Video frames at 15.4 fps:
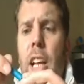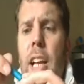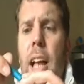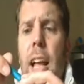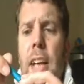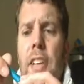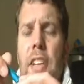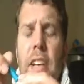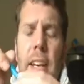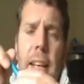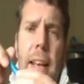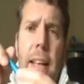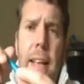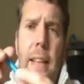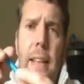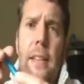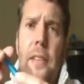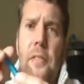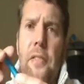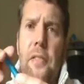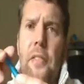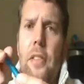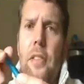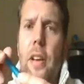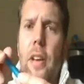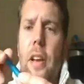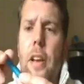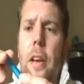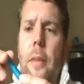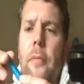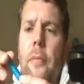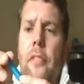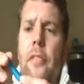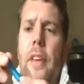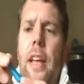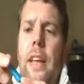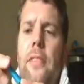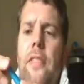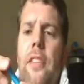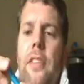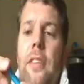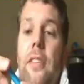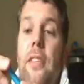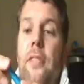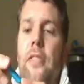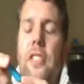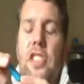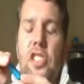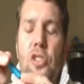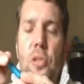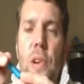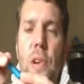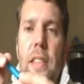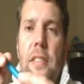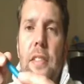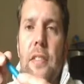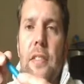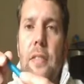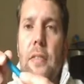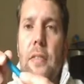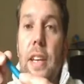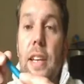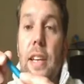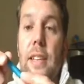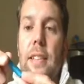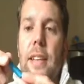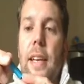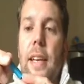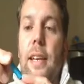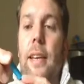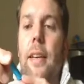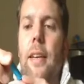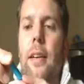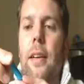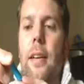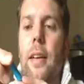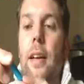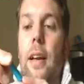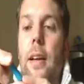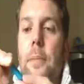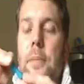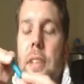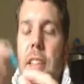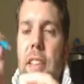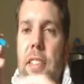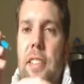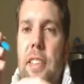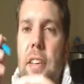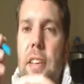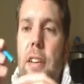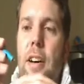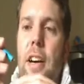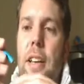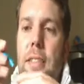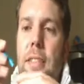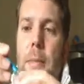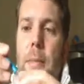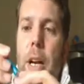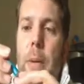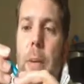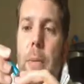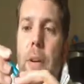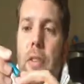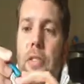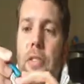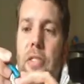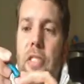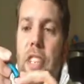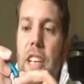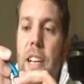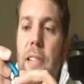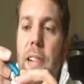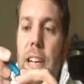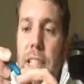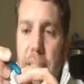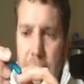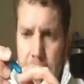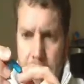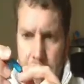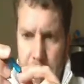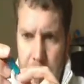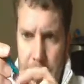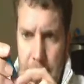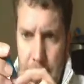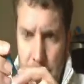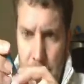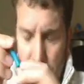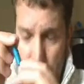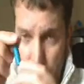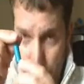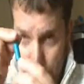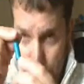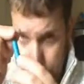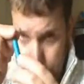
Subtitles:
And you can get it in different flavour, different strengths of nicotine. So this is a light. I'm coming off some cigarettes now, so